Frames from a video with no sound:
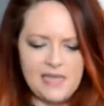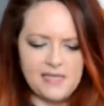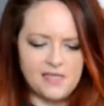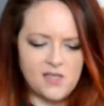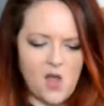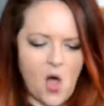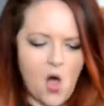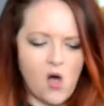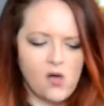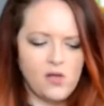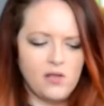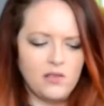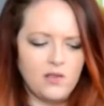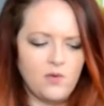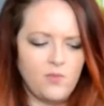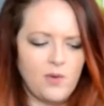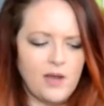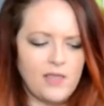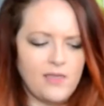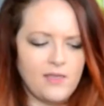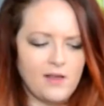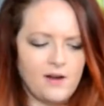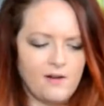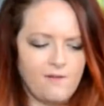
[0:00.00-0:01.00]
It's all in the
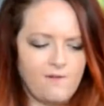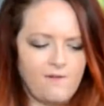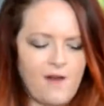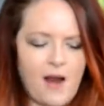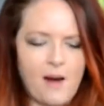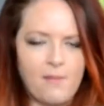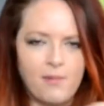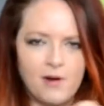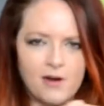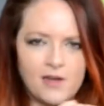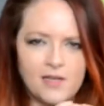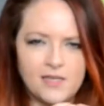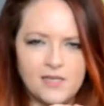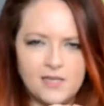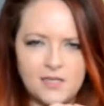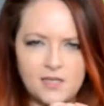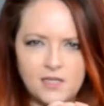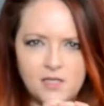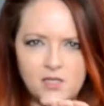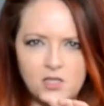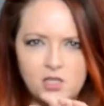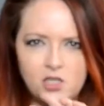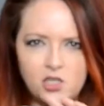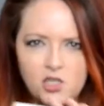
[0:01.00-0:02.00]
way that a fabric is
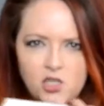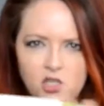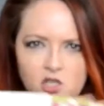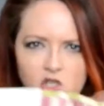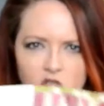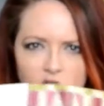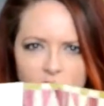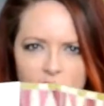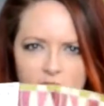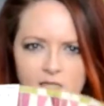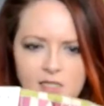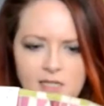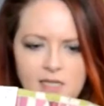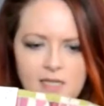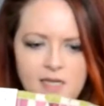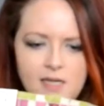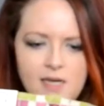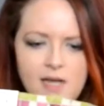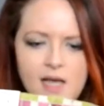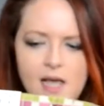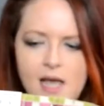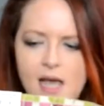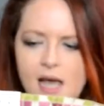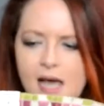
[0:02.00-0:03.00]

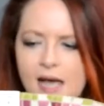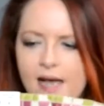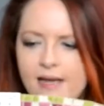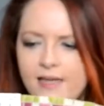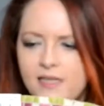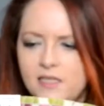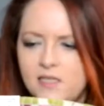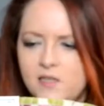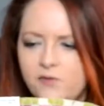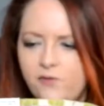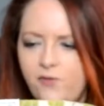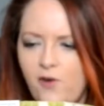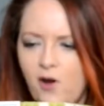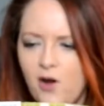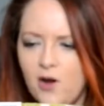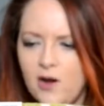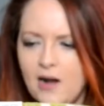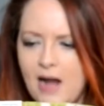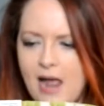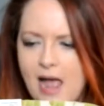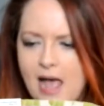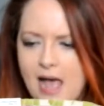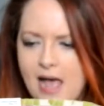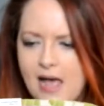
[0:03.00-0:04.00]
constructed as
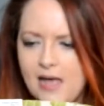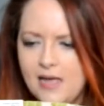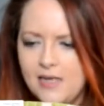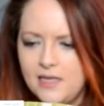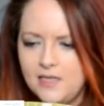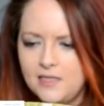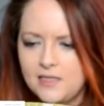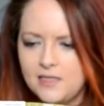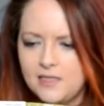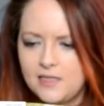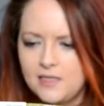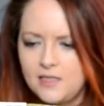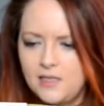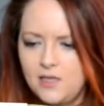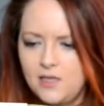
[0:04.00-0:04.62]
far as,